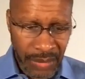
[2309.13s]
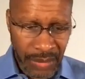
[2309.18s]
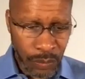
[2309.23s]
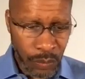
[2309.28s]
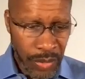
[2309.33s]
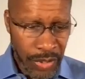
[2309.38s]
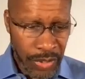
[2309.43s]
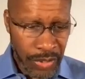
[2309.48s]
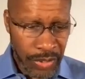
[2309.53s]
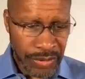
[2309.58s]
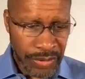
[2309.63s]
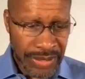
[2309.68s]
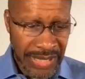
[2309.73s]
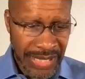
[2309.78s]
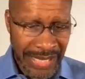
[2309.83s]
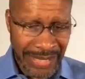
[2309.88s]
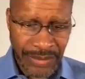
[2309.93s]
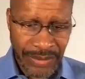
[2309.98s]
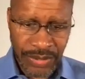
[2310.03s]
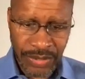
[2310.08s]
We're at
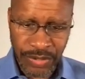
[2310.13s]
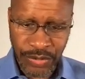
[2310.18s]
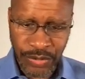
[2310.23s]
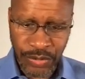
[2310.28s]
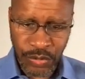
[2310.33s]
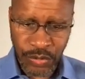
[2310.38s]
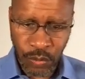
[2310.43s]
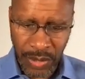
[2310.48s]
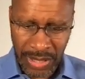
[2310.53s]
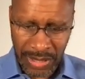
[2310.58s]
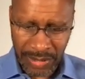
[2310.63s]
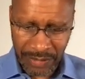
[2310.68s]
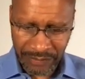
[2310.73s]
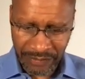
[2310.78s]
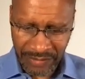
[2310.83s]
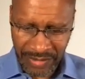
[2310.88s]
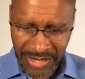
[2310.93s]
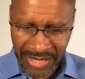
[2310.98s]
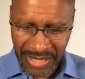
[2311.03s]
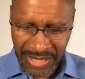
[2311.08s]
Exodus
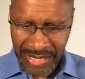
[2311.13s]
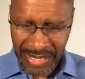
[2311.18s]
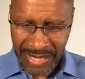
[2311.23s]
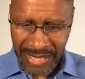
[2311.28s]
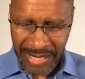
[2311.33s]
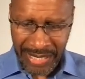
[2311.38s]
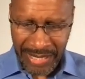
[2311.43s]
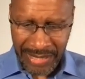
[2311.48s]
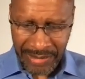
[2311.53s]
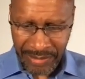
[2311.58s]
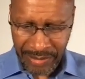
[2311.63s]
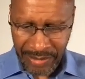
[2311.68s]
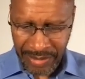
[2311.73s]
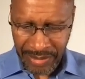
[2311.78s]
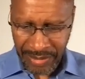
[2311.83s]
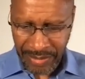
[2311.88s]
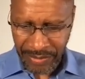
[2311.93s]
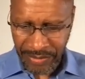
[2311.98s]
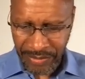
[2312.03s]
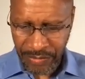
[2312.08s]
12 and
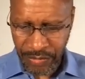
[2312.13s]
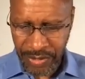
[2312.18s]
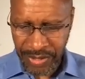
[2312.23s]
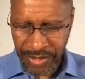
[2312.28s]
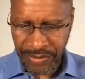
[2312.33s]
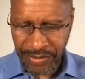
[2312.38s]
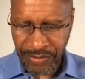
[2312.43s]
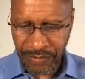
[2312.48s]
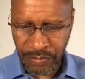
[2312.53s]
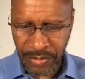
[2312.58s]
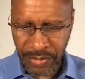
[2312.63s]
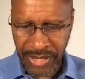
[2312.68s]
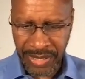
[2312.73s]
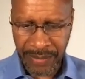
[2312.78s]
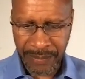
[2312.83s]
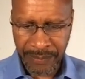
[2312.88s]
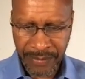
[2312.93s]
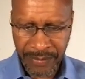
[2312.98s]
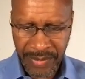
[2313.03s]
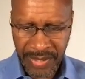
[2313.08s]
33.
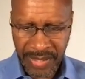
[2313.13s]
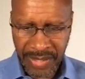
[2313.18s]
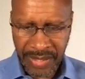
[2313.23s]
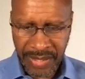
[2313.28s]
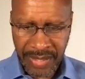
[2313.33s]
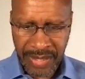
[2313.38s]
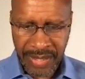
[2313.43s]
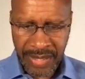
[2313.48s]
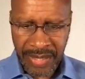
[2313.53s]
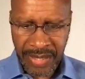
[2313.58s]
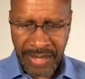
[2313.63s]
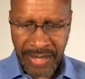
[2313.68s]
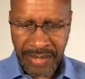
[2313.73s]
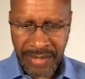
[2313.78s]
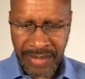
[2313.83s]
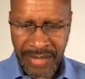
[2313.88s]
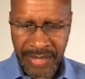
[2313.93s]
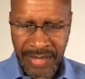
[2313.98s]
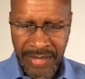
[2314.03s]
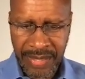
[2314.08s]

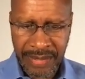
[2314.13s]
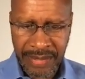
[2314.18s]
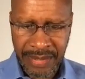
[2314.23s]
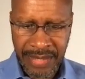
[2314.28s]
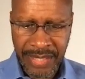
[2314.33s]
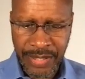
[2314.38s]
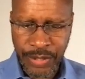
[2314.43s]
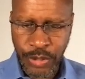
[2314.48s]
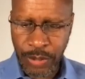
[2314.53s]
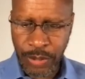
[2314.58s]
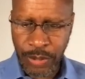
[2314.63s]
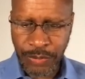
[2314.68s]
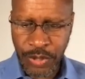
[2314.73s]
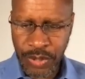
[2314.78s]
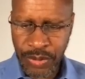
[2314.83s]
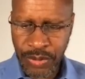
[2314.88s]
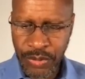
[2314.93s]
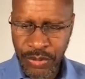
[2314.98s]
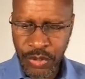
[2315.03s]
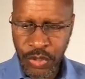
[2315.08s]
The
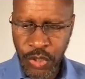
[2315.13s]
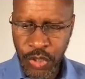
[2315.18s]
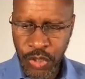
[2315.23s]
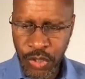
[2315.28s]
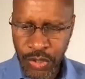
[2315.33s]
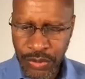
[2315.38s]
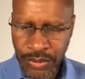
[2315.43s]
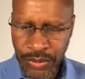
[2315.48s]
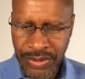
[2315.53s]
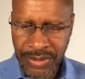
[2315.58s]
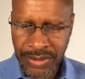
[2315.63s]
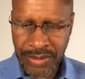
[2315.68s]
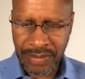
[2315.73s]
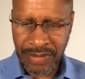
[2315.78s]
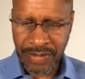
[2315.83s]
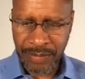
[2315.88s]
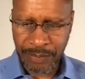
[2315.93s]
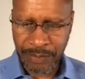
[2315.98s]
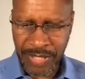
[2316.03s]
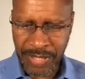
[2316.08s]
Egyptians urged
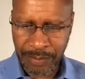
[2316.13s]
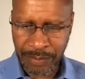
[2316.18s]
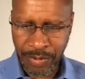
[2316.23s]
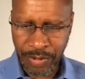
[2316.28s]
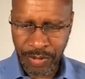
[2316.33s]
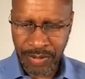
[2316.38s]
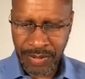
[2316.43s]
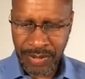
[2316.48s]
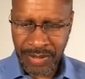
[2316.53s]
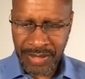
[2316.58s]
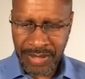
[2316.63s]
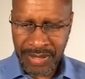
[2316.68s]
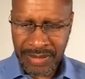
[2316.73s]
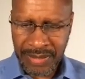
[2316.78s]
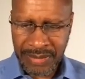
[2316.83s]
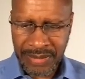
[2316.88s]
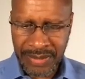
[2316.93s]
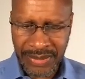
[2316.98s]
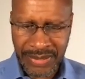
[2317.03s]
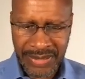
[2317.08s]
the people
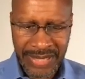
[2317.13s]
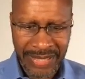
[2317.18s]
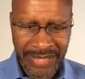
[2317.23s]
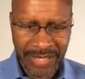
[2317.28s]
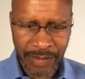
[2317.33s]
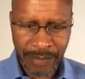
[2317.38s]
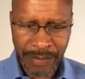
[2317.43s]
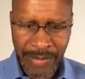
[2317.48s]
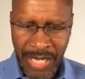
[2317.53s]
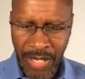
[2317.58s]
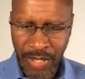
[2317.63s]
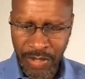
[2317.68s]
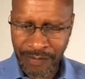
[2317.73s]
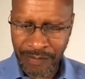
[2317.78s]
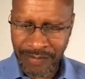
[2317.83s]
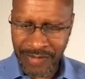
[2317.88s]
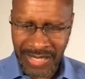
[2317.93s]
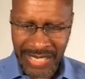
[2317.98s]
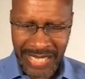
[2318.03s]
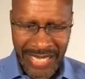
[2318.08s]
to send them out
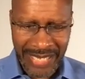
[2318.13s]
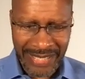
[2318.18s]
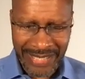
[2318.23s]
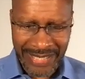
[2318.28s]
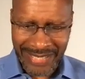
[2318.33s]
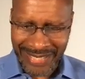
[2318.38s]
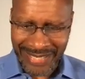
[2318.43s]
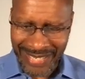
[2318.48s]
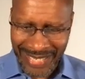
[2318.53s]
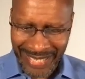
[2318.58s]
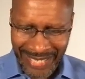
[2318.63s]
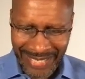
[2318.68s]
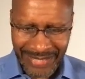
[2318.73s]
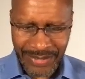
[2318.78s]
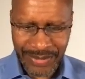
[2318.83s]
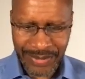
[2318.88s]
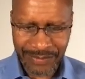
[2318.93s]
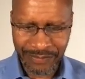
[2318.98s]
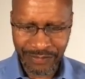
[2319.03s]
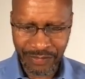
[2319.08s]
of the land in
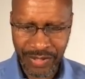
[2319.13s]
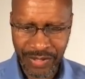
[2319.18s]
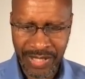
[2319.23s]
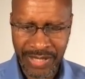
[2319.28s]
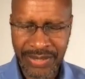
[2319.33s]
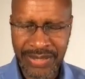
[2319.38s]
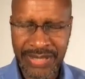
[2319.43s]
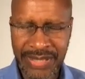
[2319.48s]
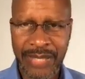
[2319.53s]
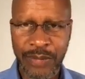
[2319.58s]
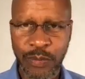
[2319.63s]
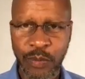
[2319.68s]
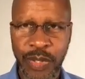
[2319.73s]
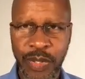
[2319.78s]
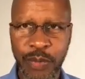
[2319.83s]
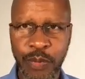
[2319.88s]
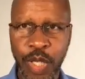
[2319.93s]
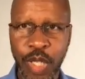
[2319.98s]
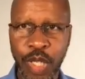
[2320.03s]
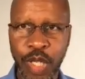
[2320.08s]
haste, for they said,
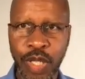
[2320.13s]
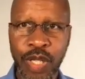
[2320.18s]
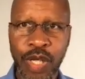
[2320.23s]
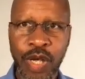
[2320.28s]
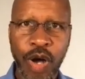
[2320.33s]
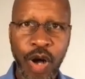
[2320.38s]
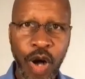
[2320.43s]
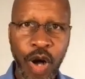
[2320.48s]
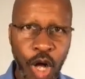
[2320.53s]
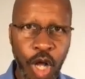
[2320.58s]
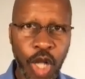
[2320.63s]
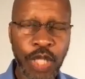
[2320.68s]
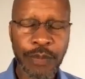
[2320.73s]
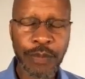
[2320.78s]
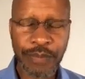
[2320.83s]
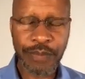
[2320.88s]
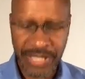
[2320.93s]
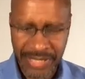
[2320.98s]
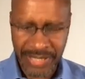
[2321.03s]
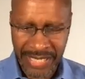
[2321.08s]
"We will
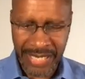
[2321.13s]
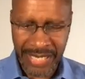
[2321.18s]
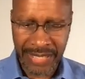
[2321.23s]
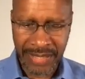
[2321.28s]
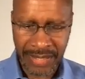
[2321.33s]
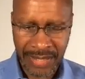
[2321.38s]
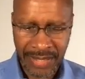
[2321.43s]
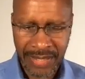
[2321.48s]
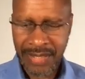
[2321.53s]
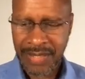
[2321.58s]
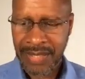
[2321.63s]
all be dead."